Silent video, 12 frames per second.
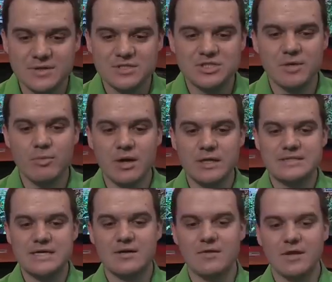Let's jump right in and
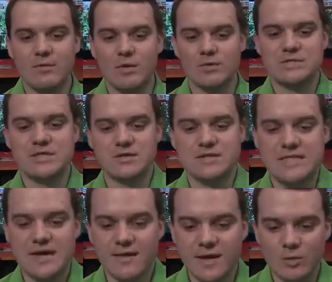take a look at what we're seeing on
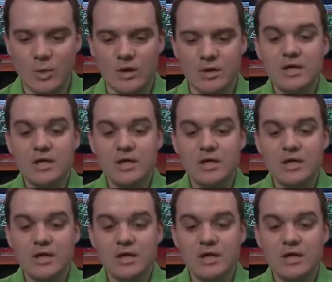satellite and radar.